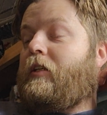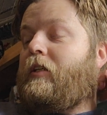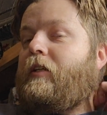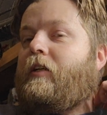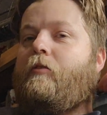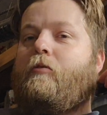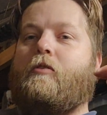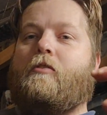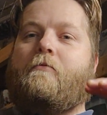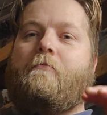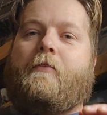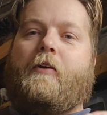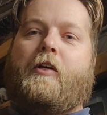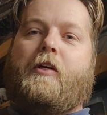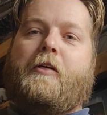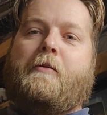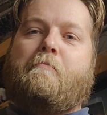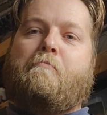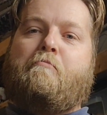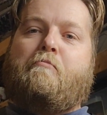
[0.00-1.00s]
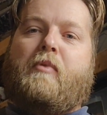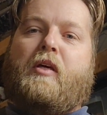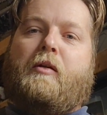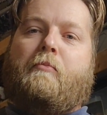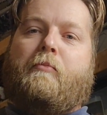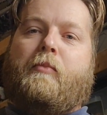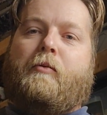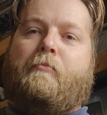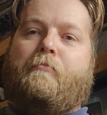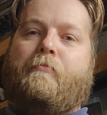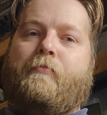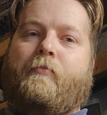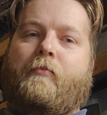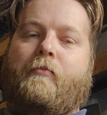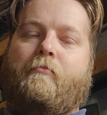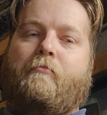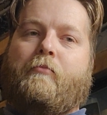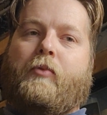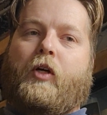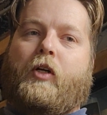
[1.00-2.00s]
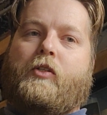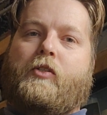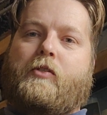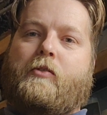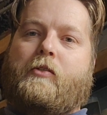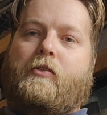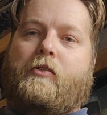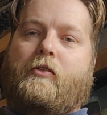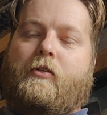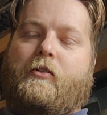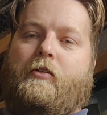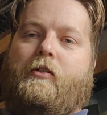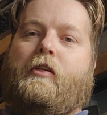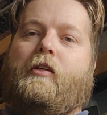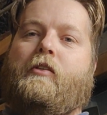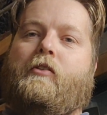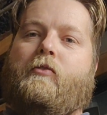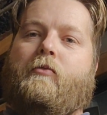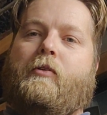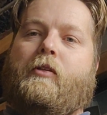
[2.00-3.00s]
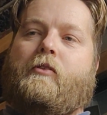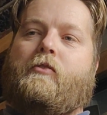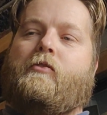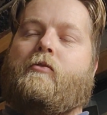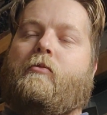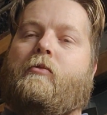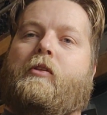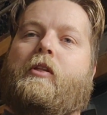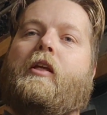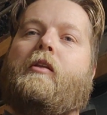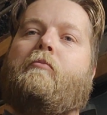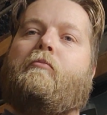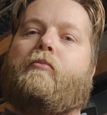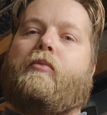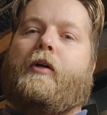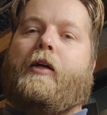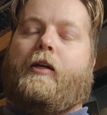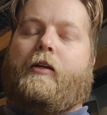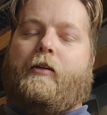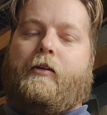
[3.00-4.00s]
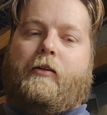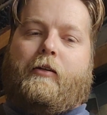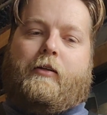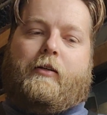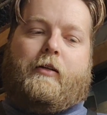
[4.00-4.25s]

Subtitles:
It was very minimum parts into it, so it didn't break.